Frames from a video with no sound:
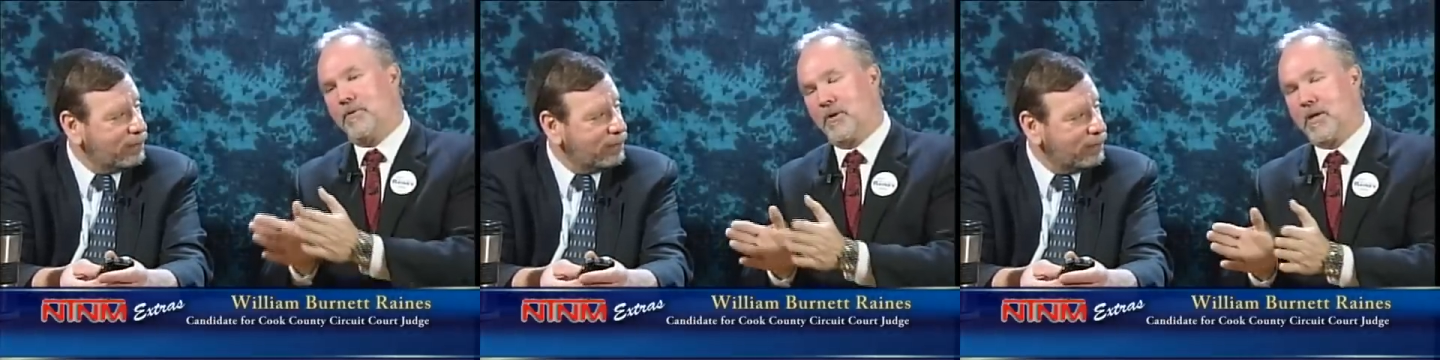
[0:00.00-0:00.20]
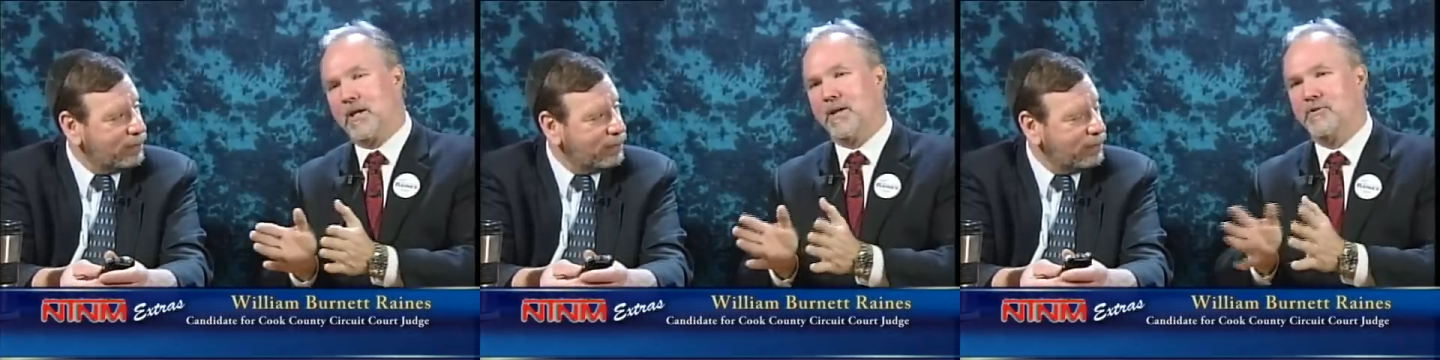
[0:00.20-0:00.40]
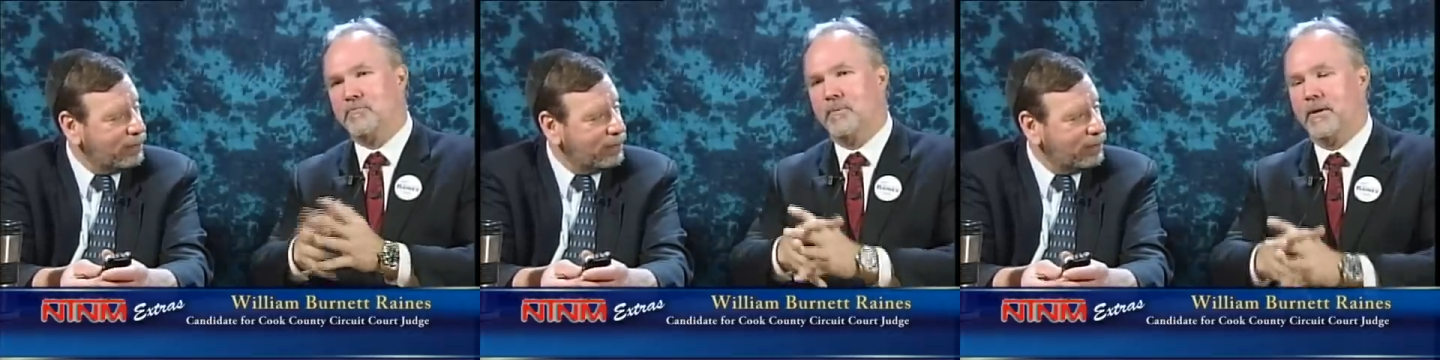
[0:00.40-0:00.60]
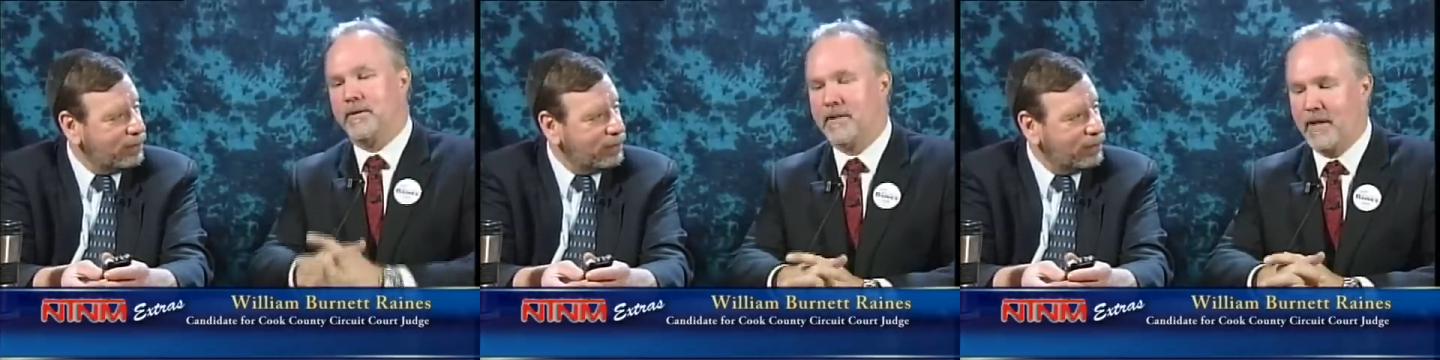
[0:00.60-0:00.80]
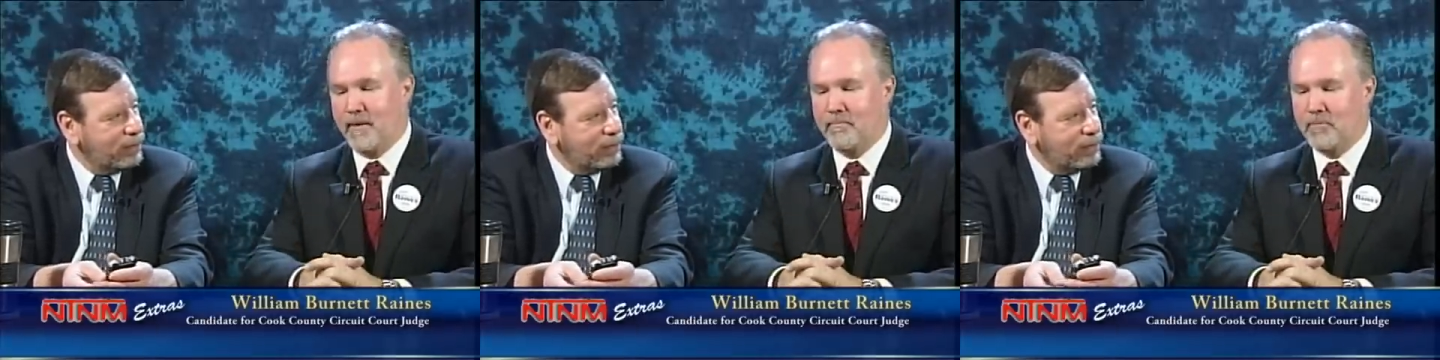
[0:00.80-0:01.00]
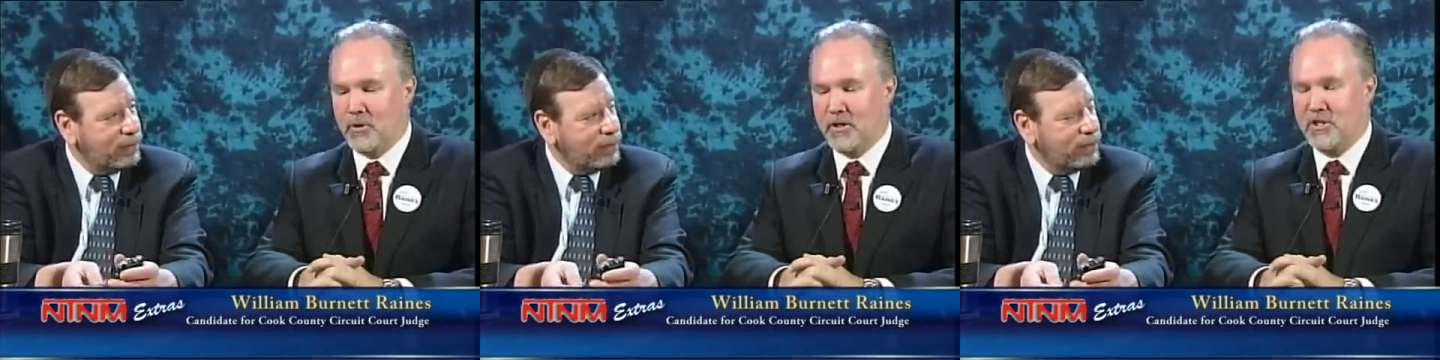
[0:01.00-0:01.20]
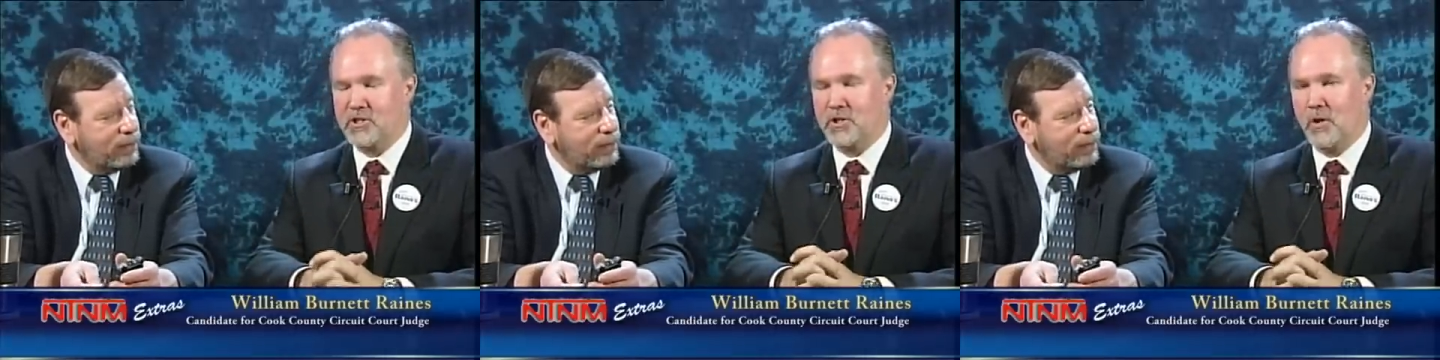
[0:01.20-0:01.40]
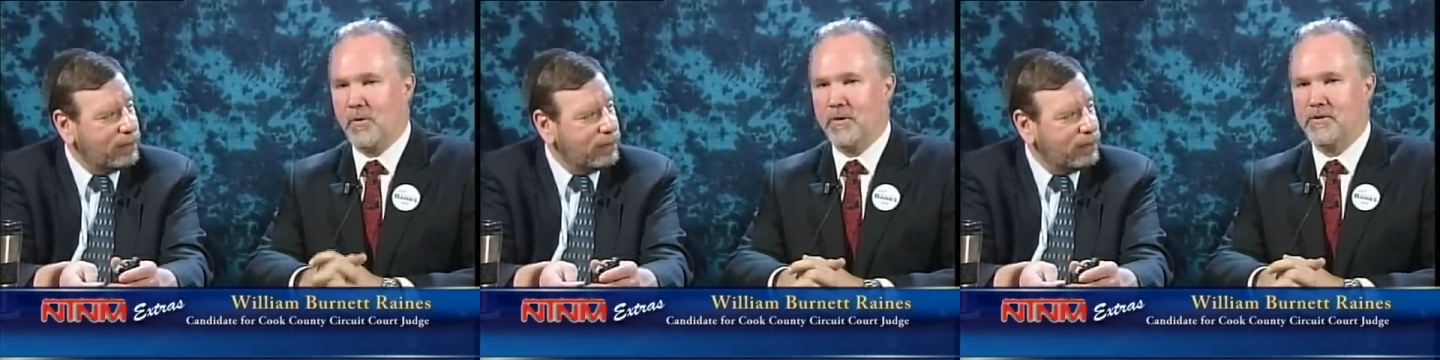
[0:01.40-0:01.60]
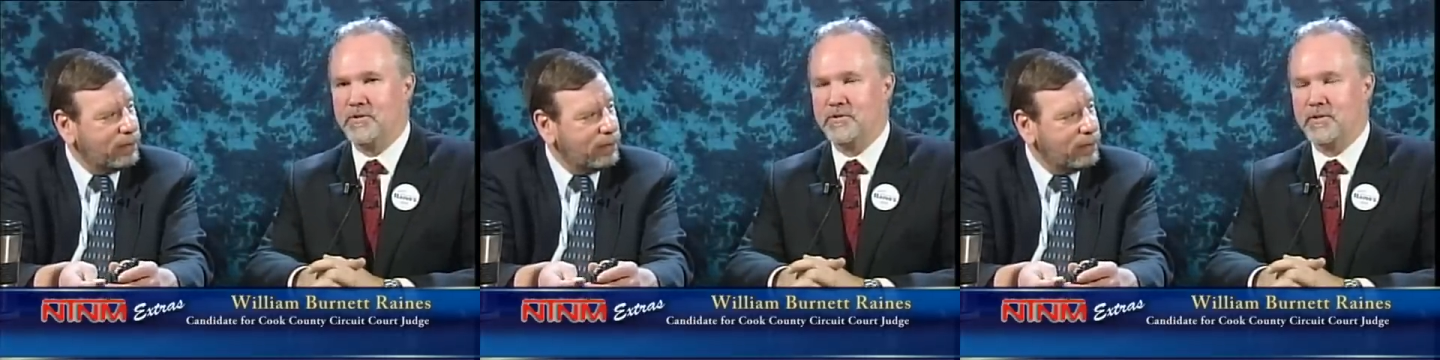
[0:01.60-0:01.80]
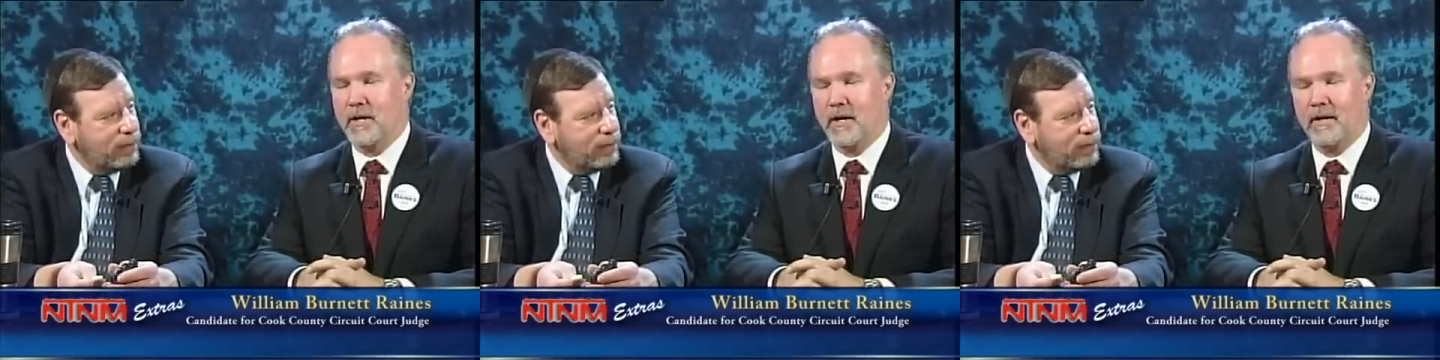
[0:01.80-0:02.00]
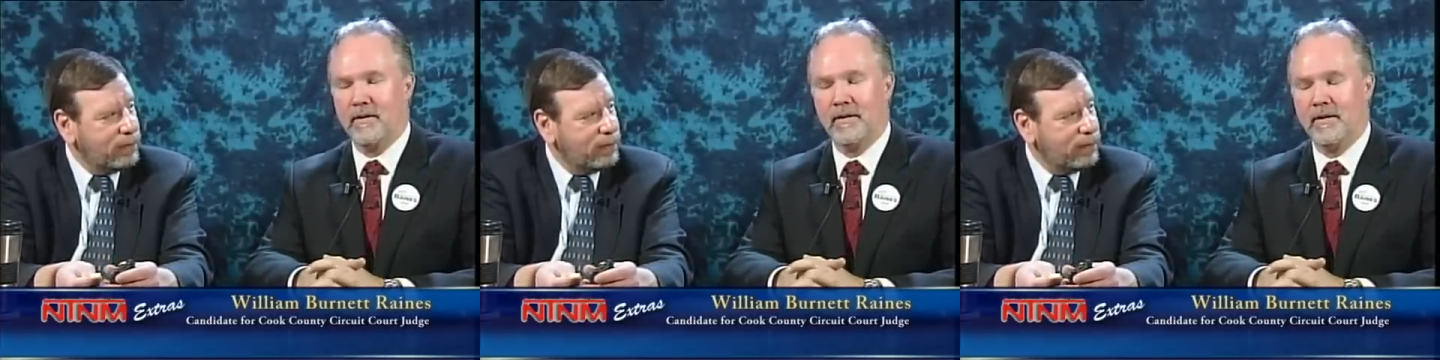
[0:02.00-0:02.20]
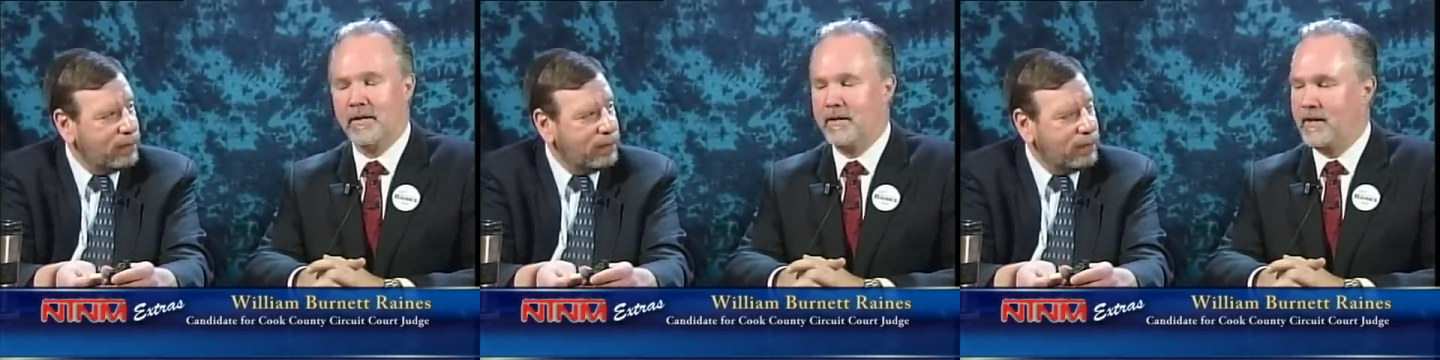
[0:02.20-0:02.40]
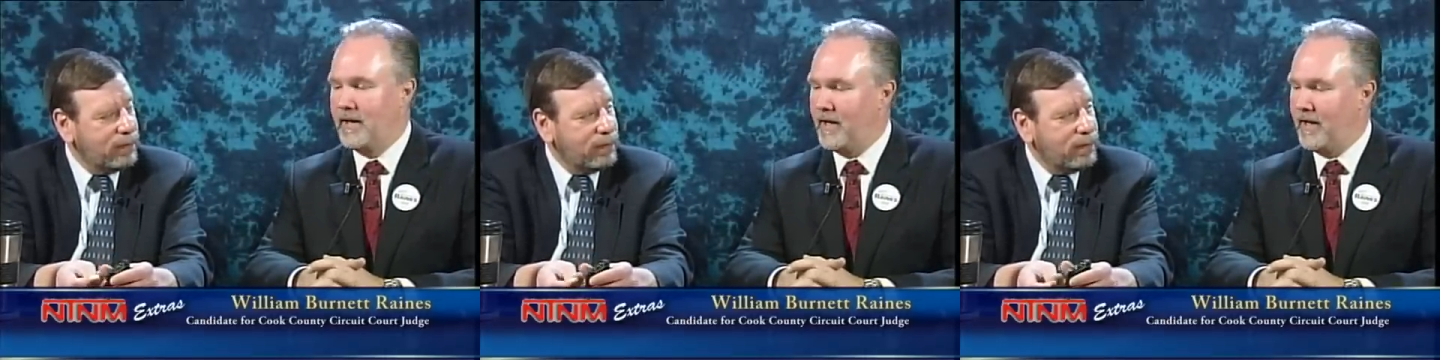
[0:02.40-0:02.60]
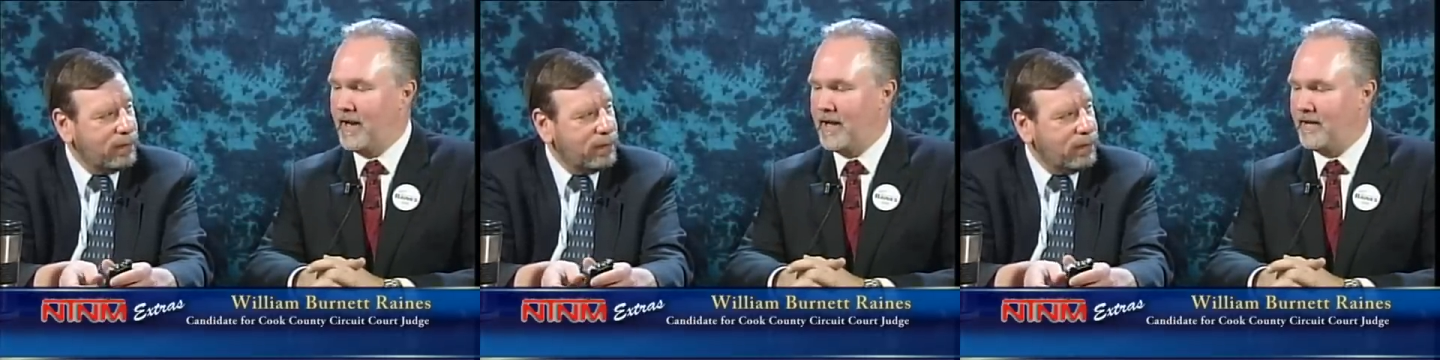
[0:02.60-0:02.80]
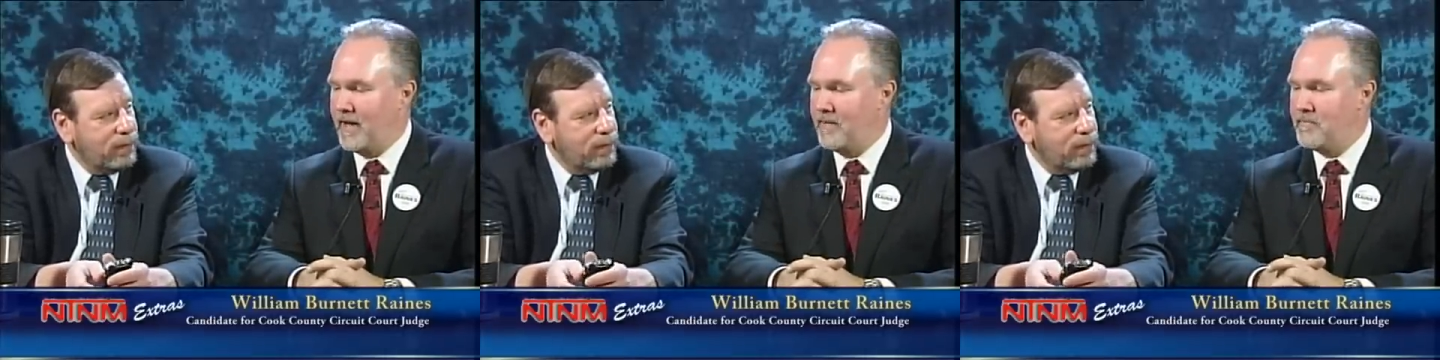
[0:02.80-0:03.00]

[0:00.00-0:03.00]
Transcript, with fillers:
Speaker 1: their kids, but uh, Bernie Stone is, uh, and I, I,